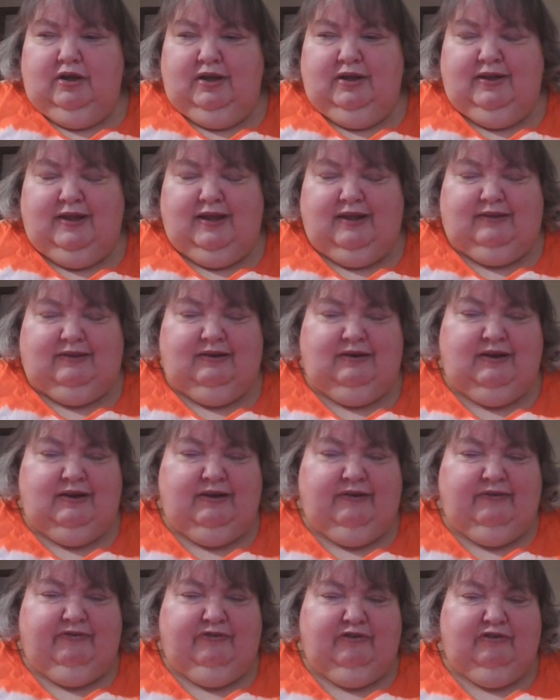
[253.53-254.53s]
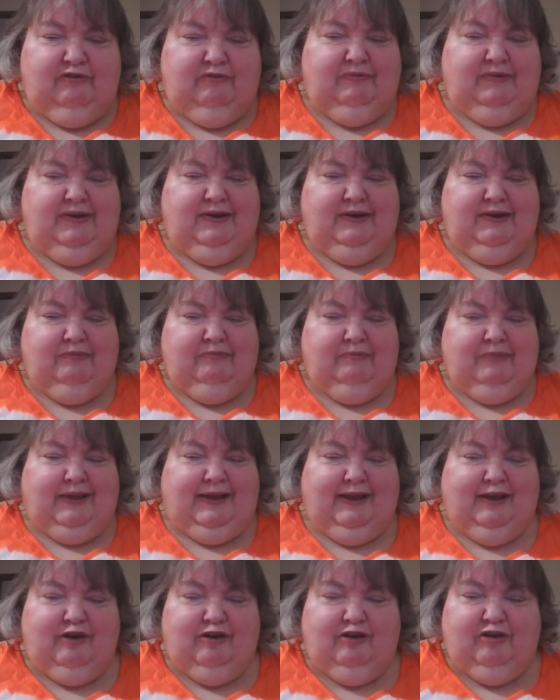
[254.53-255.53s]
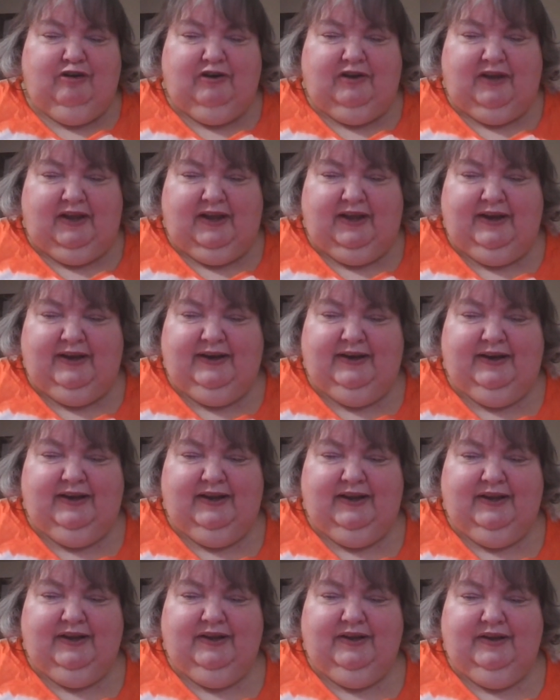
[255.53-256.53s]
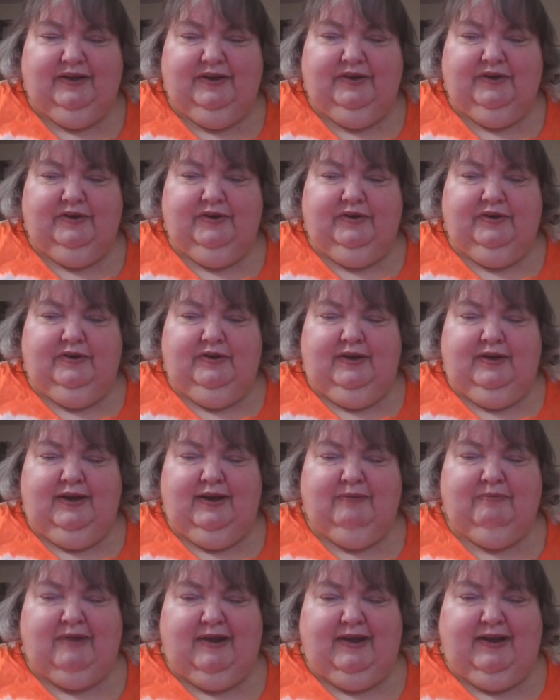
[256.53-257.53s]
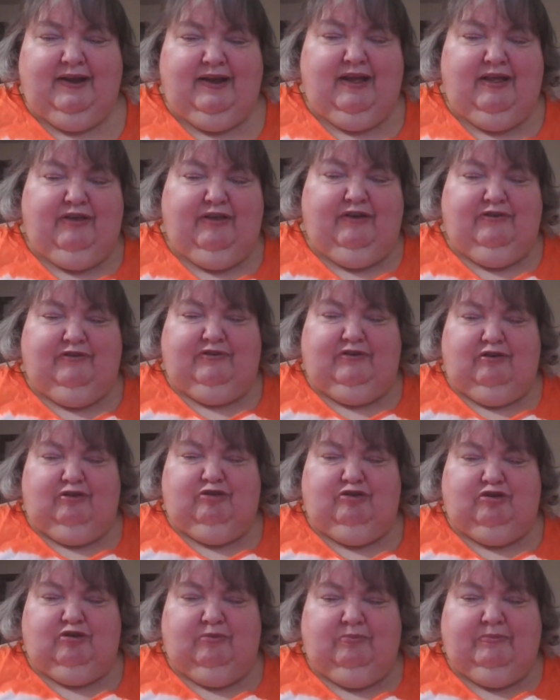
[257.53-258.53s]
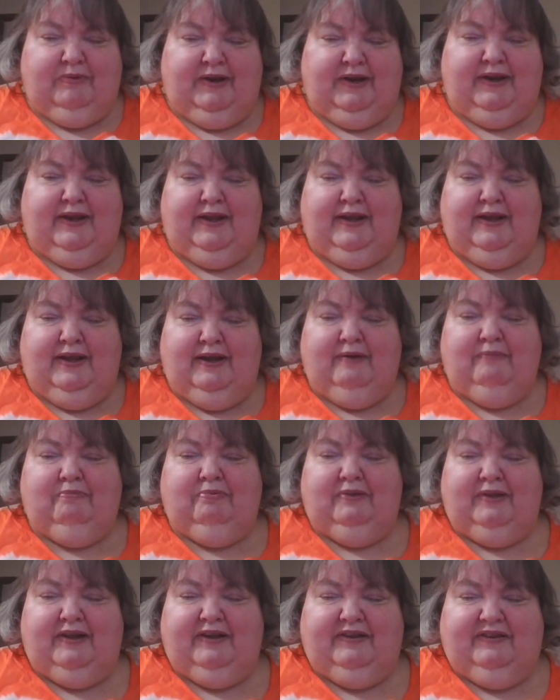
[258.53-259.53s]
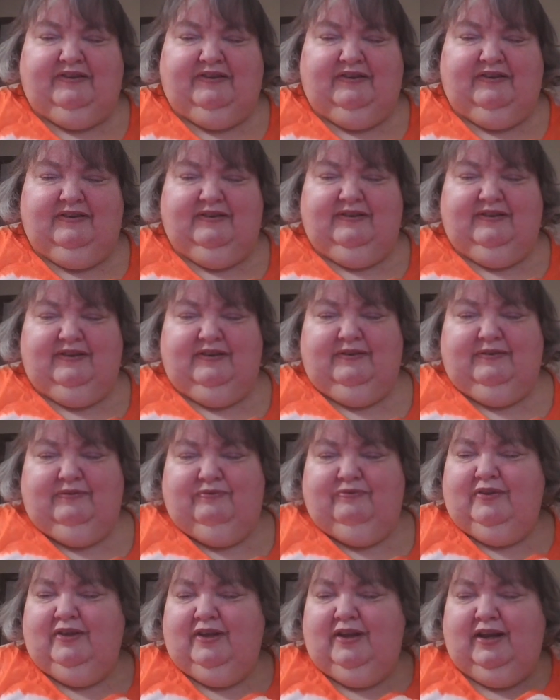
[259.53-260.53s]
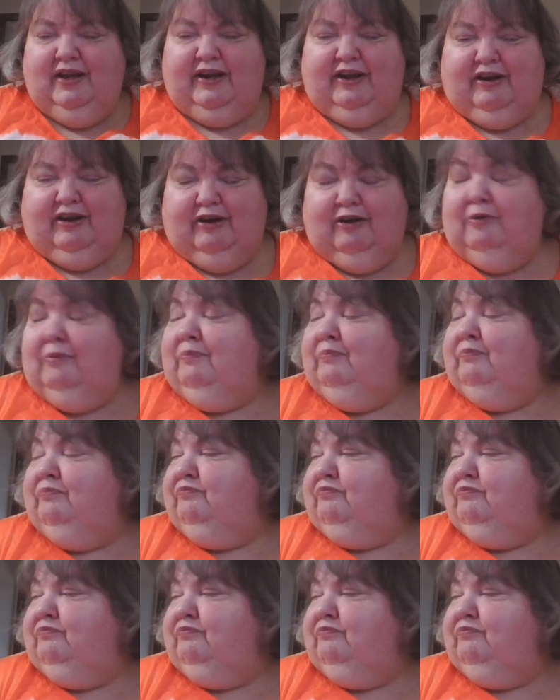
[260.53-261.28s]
And that's enough for me to be entertained. And my other social media places they go.